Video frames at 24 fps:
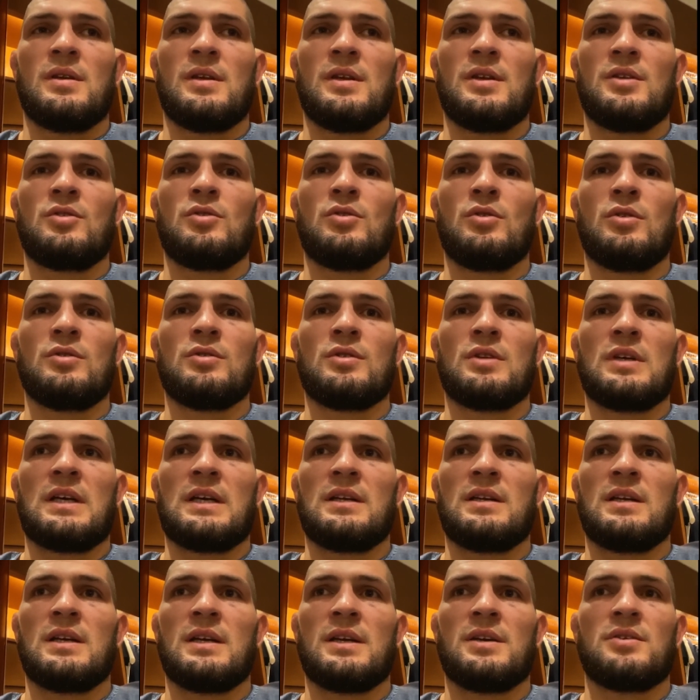They don't
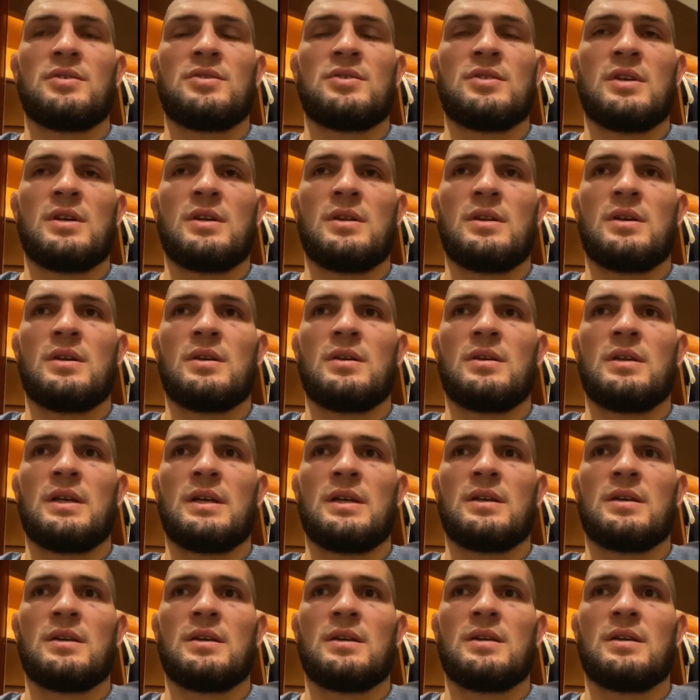attack each other
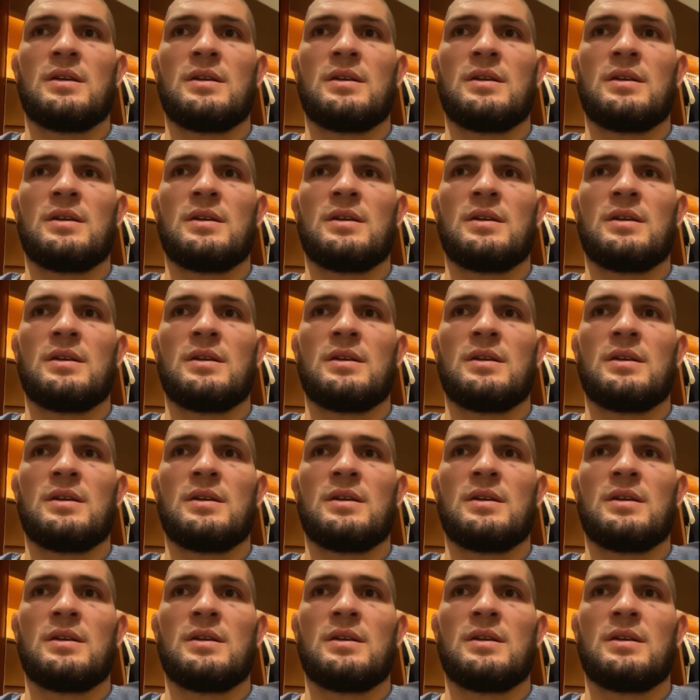like